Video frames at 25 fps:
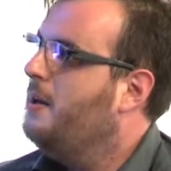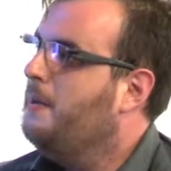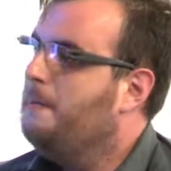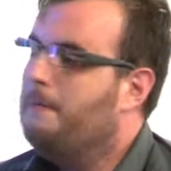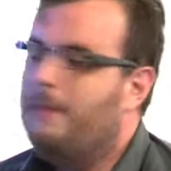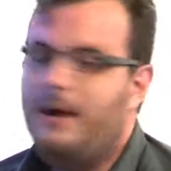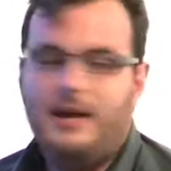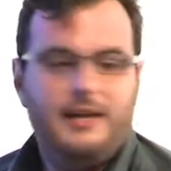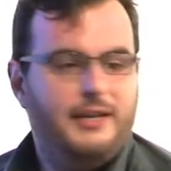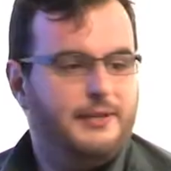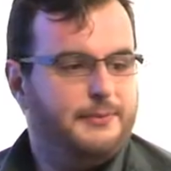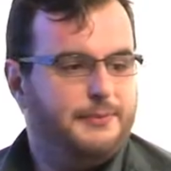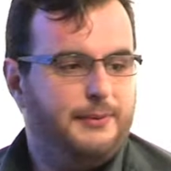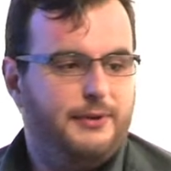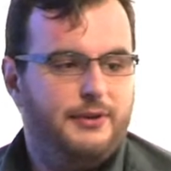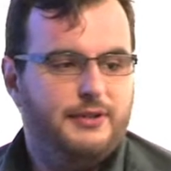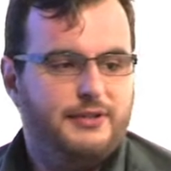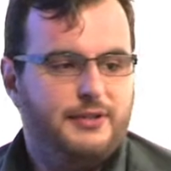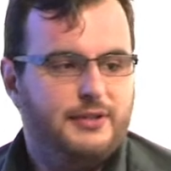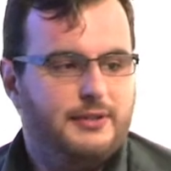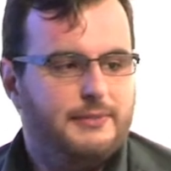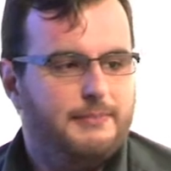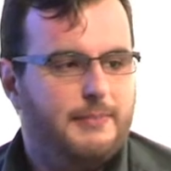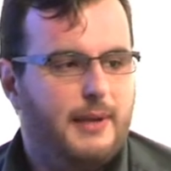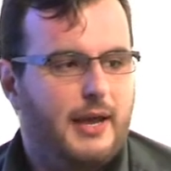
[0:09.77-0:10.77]
my
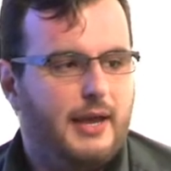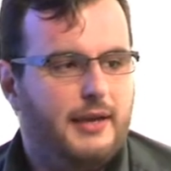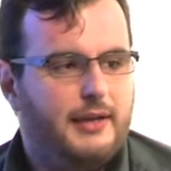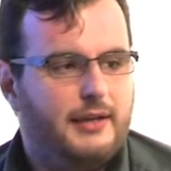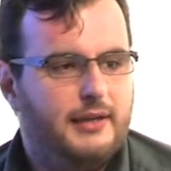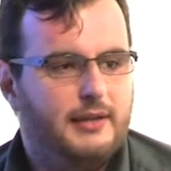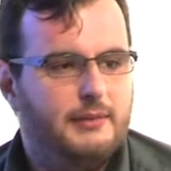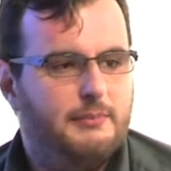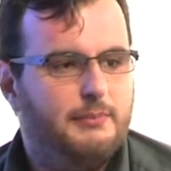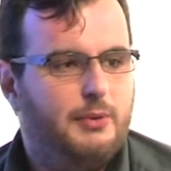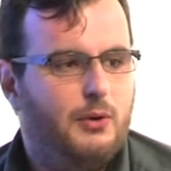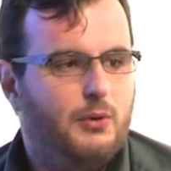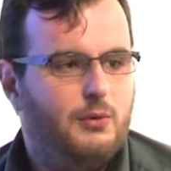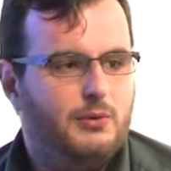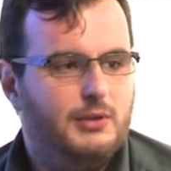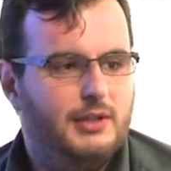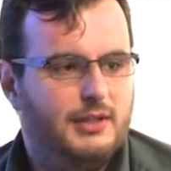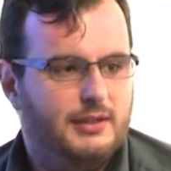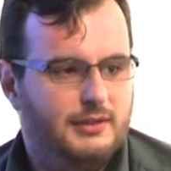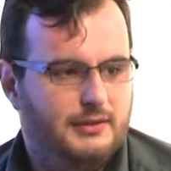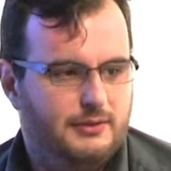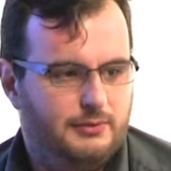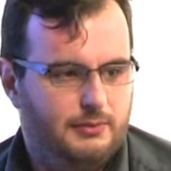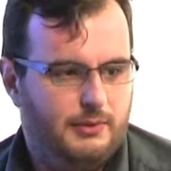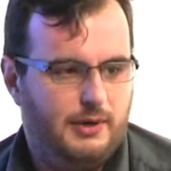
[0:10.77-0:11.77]
experiences back in
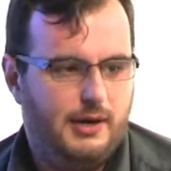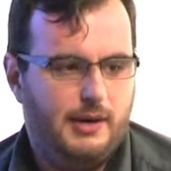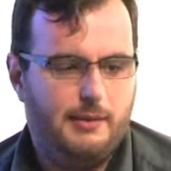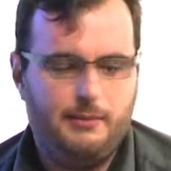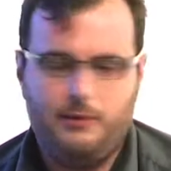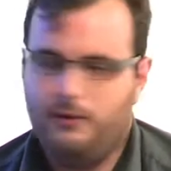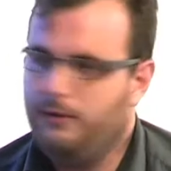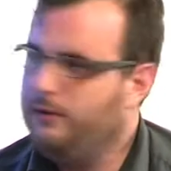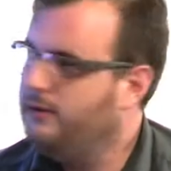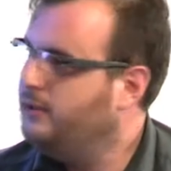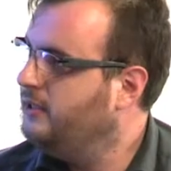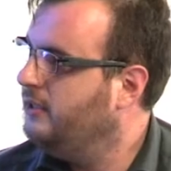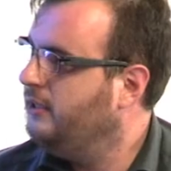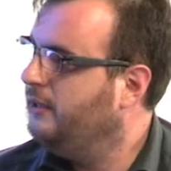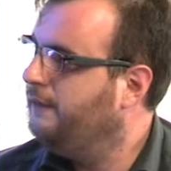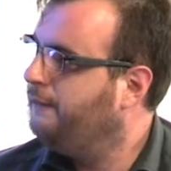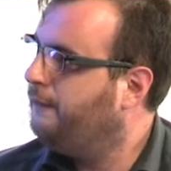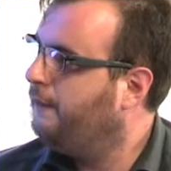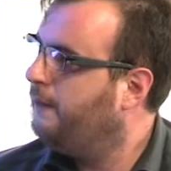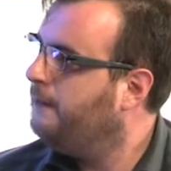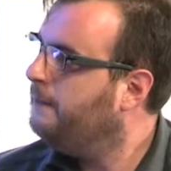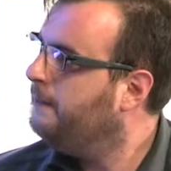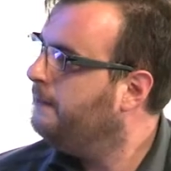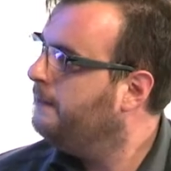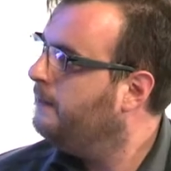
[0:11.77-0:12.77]
Poland, where I'm originally
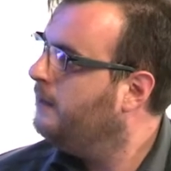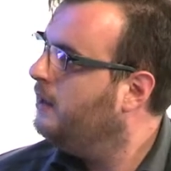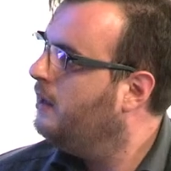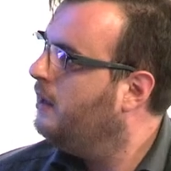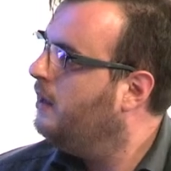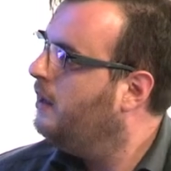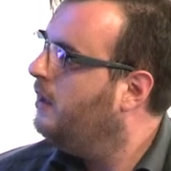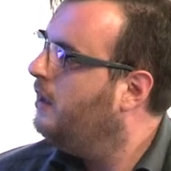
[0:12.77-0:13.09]
from.